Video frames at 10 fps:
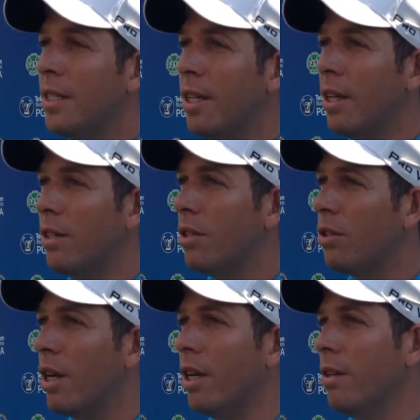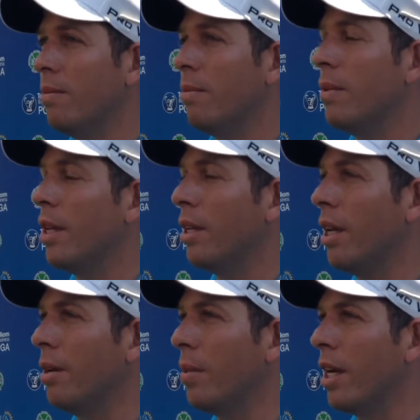So just try and,
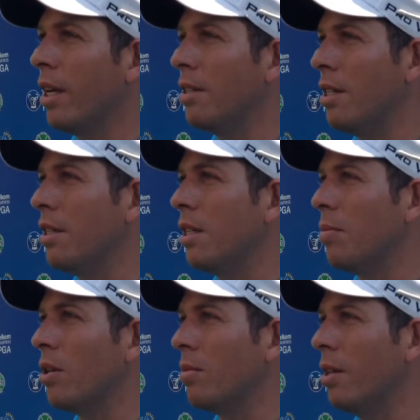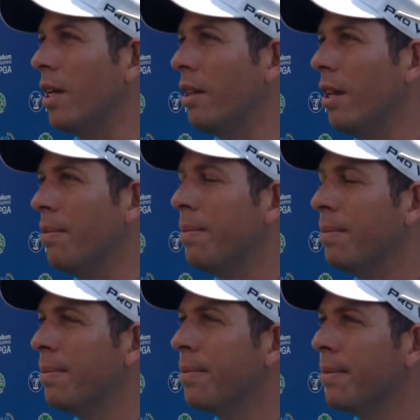and, and make it as easy as possible out there.